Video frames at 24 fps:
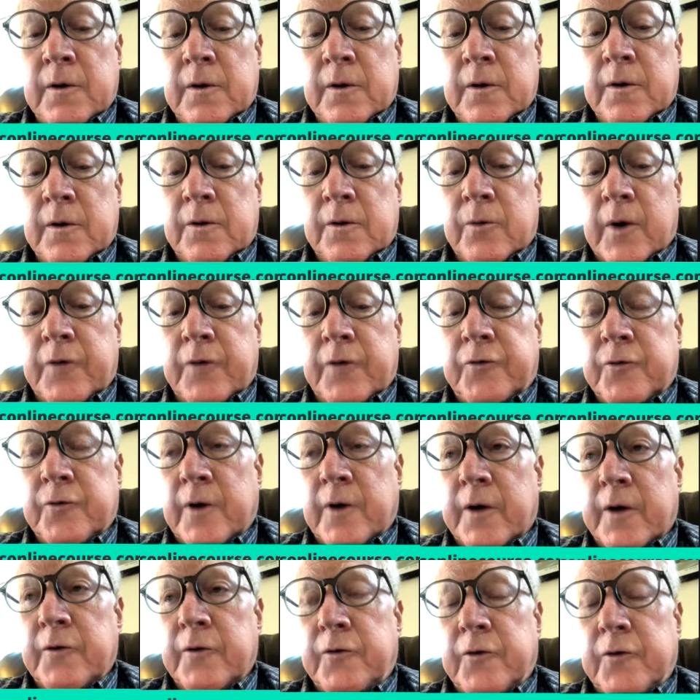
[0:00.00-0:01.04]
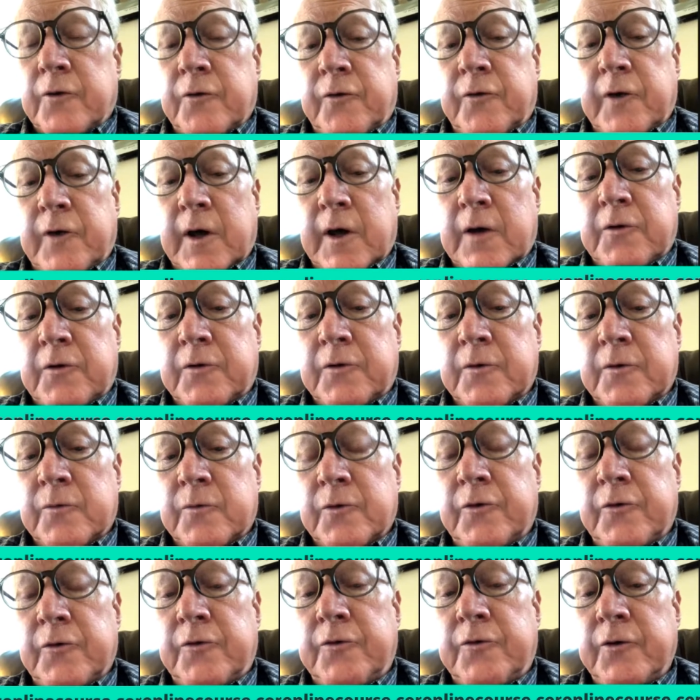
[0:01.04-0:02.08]
The Restaurant Association
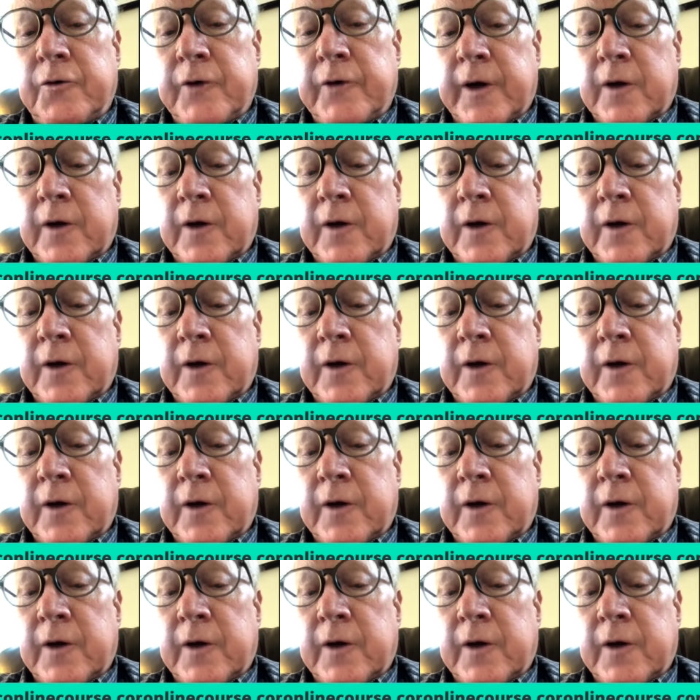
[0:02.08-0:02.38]
was suing it